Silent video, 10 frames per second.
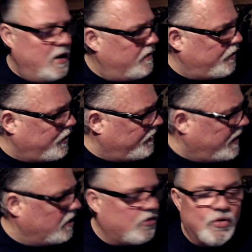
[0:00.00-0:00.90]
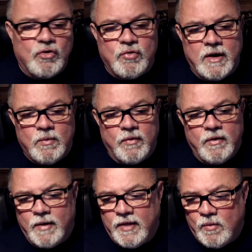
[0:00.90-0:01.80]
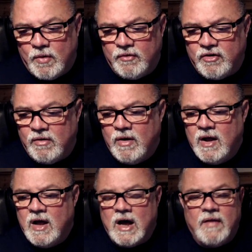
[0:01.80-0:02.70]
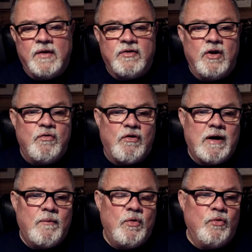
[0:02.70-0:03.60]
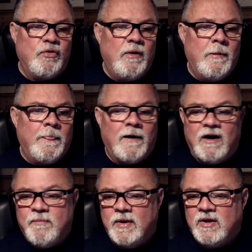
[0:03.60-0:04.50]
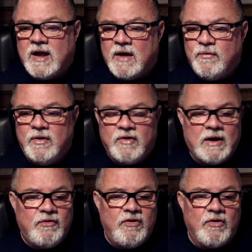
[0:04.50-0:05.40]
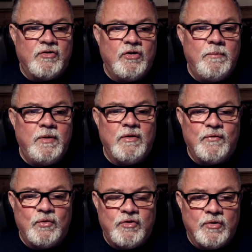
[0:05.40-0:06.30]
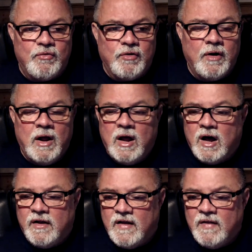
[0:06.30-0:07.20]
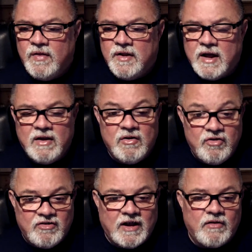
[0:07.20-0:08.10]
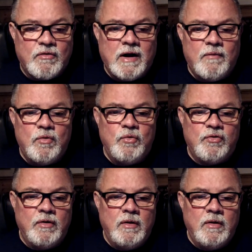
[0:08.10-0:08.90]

they think they can talk to anyone the way they want to, and there's no ground rules. I've been to Catherine's house. She's got 2 beautiful children. And at the end of the day, she sets ground rules.